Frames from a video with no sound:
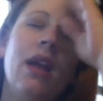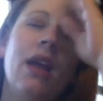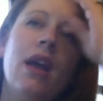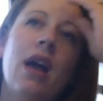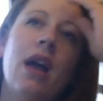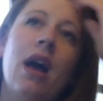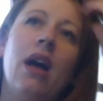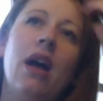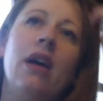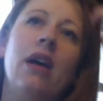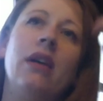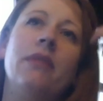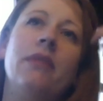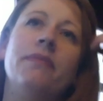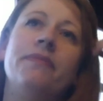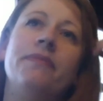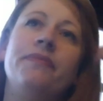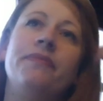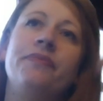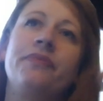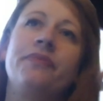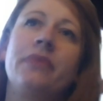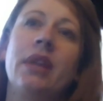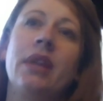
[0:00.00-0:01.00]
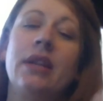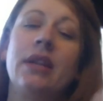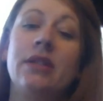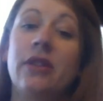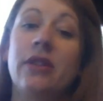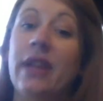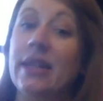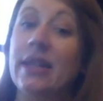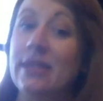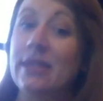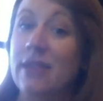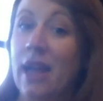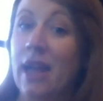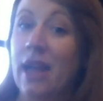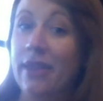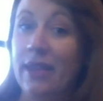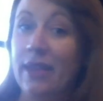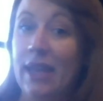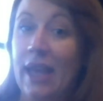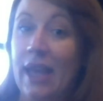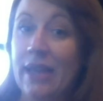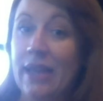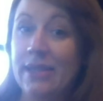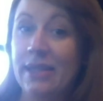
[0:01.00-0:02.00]
So that's not the
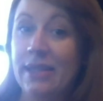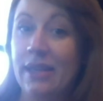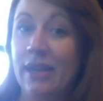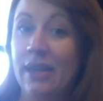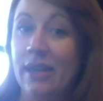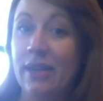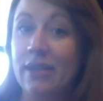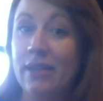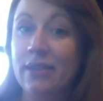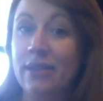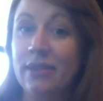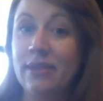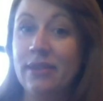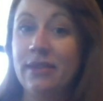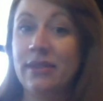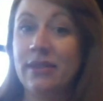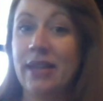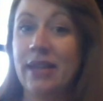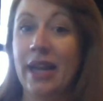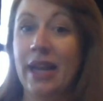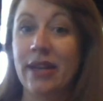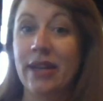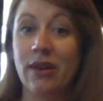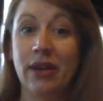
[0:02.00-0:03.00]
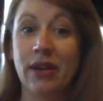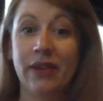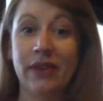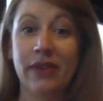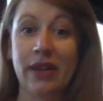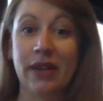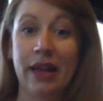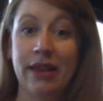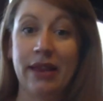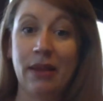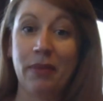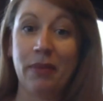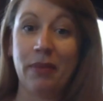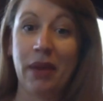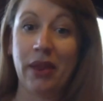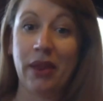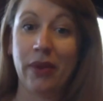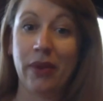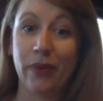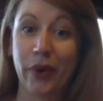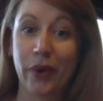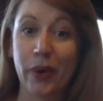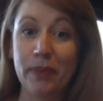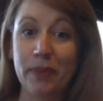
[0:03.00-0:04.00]
case here. They don't even let them in the
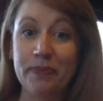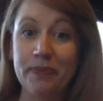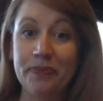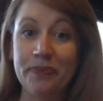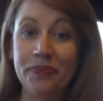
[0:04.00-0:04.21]
room.